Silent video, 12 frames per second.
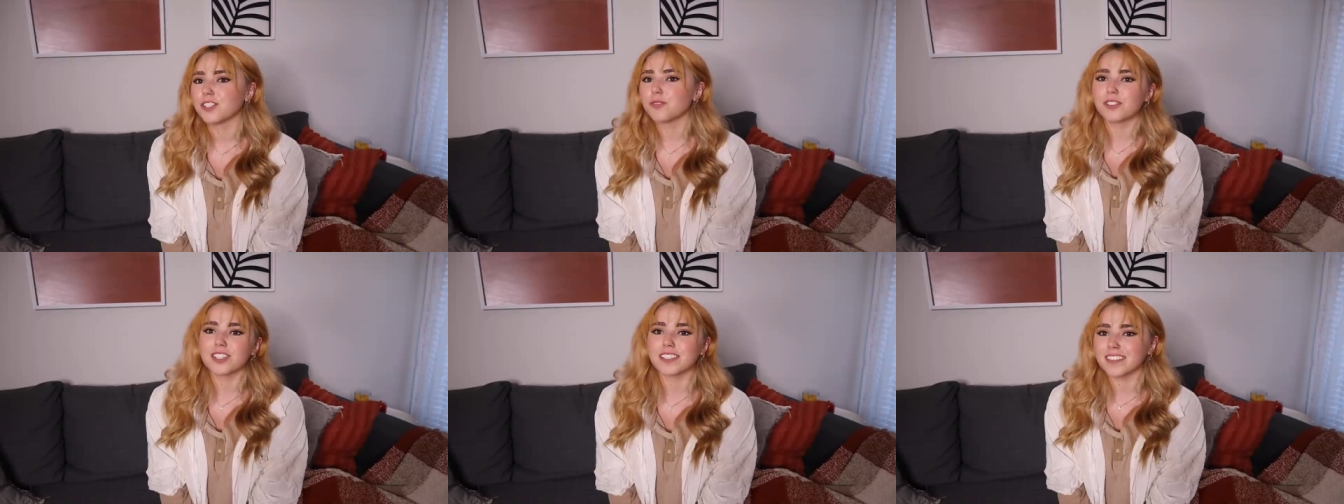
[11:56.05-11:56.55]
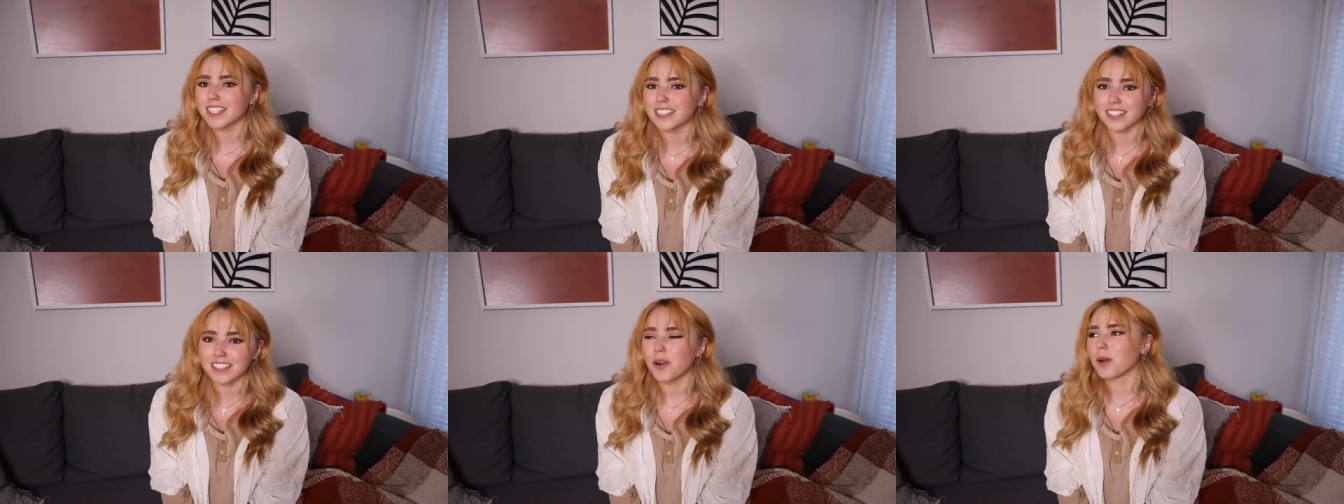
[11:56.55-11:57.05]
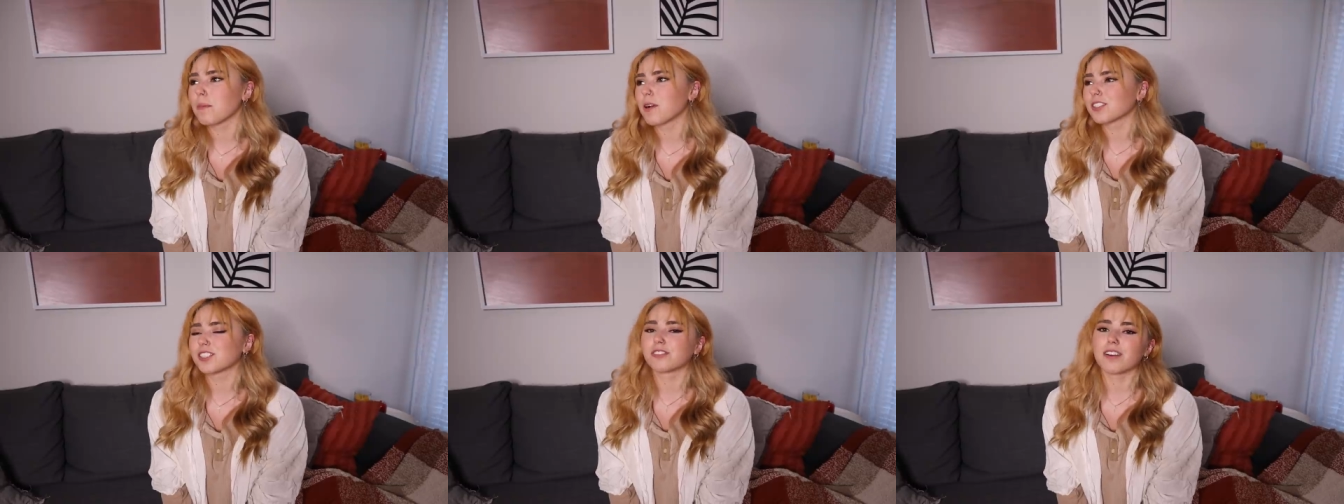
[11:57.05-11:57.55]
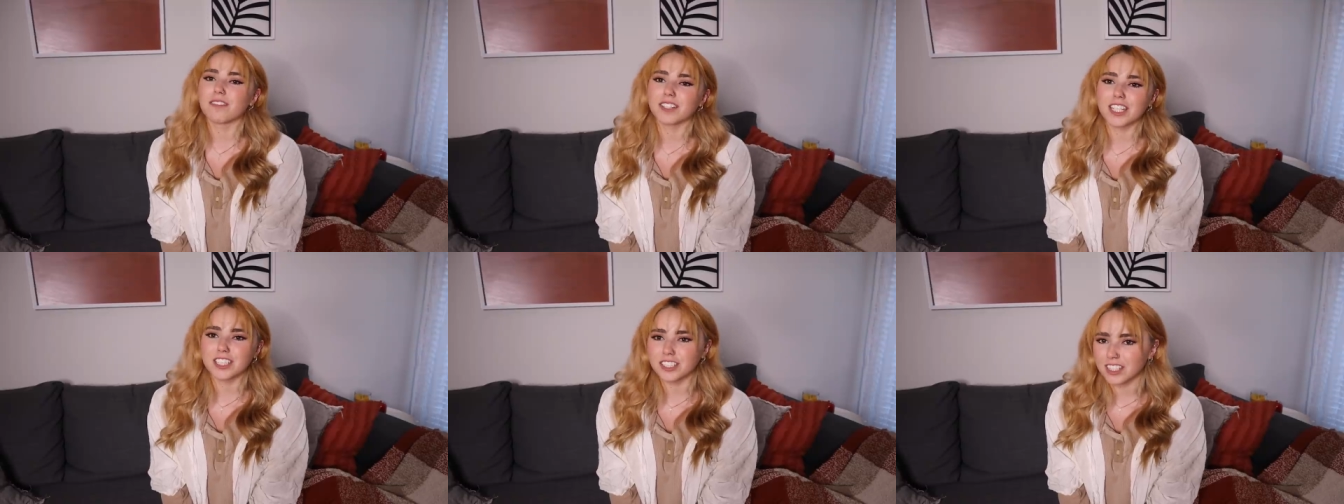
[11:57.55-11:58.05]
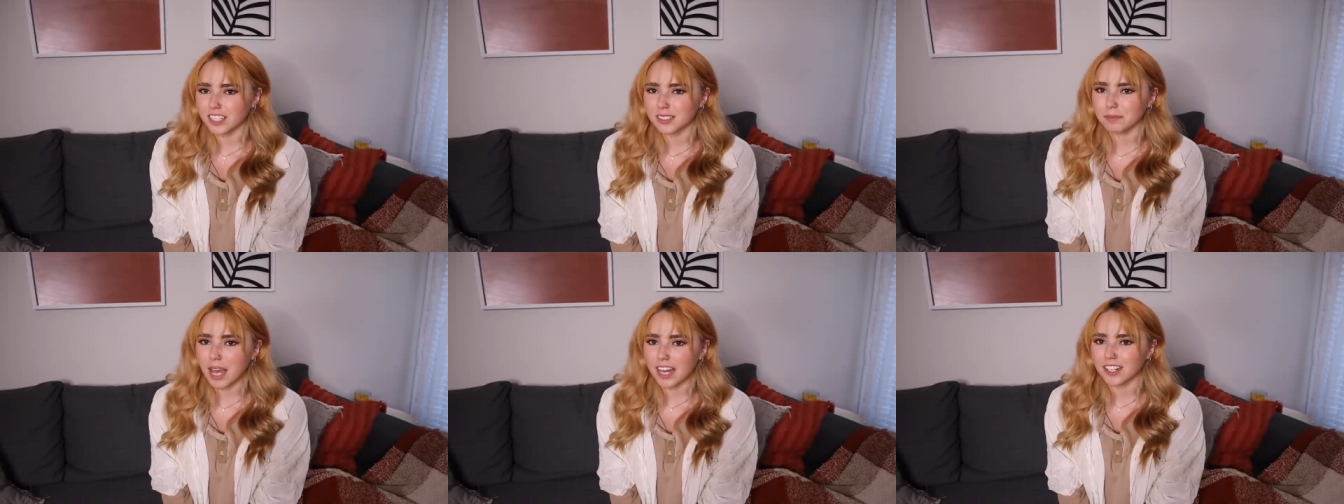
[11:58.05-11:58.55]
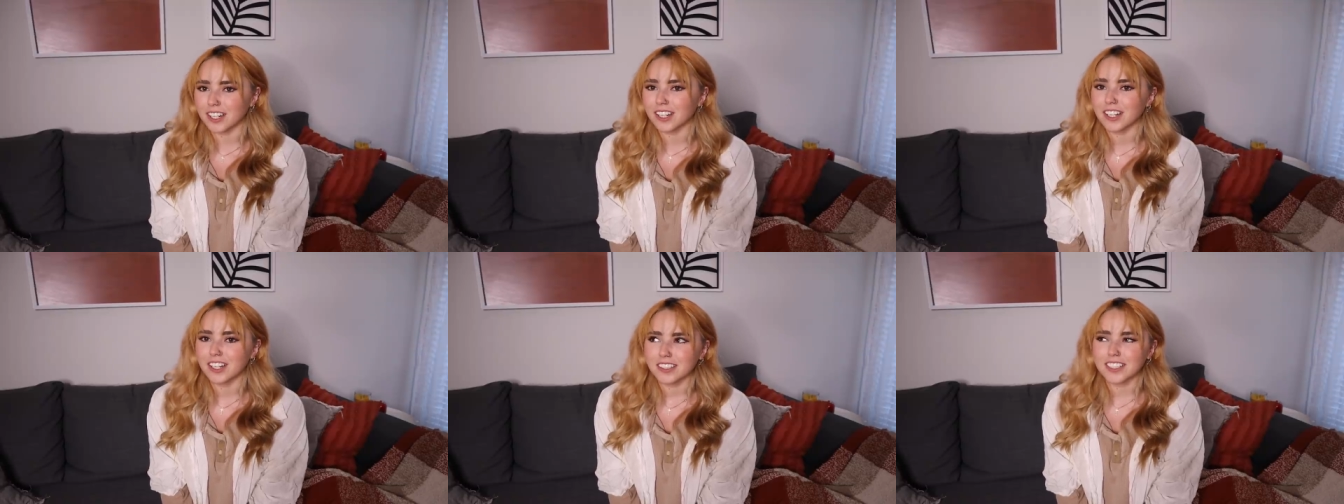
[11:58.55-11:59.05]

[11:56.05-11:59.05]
you just listen. Or a personal revelation doesn't matter.